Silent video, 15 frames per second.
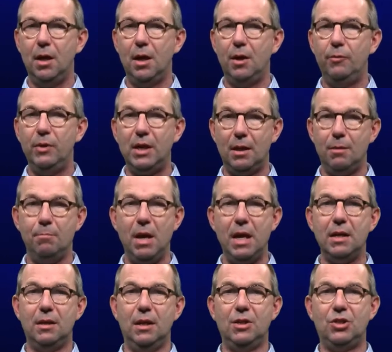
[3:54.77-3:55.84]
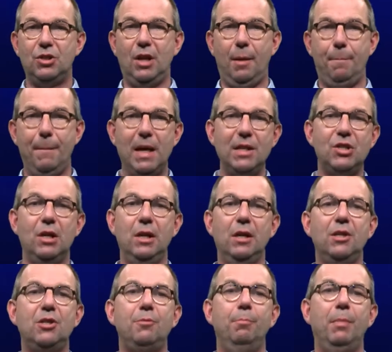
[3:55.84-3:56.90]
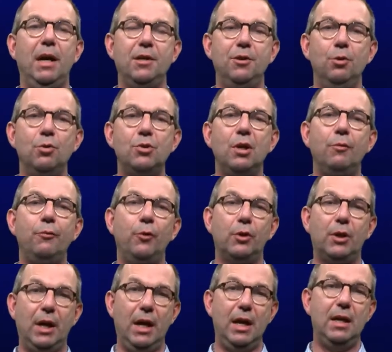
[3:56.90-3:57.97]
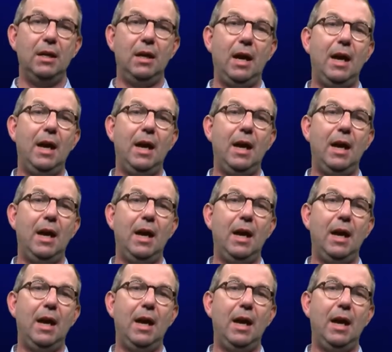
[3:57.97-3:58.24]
We can make this dimensionless by using for K